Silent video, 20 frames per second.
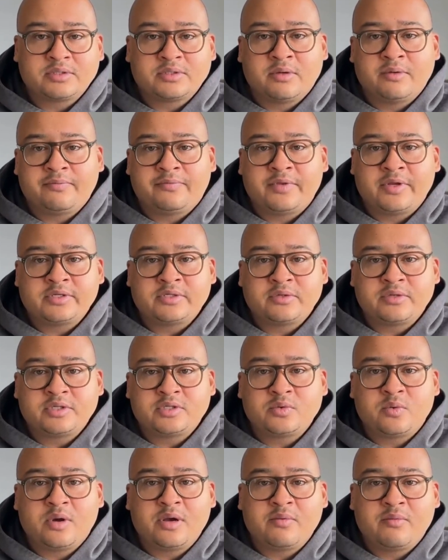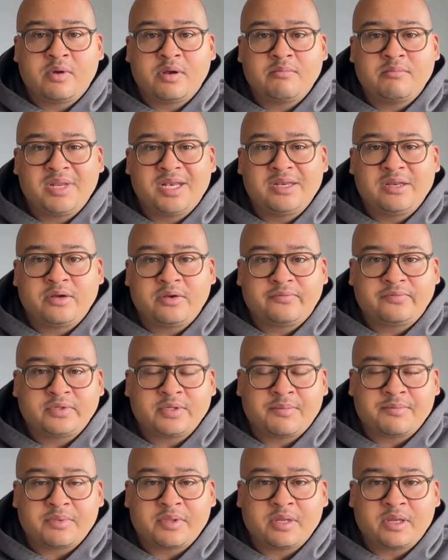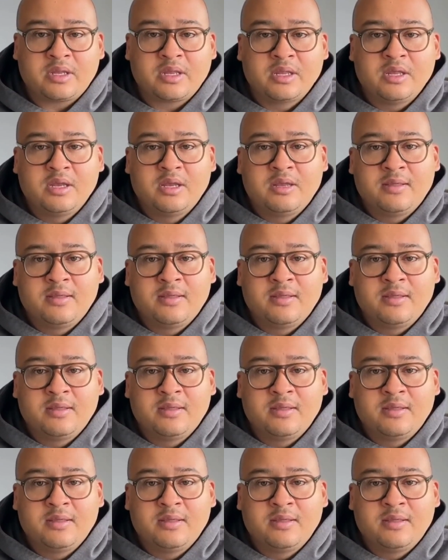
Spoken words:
So if there's only 21 million of something,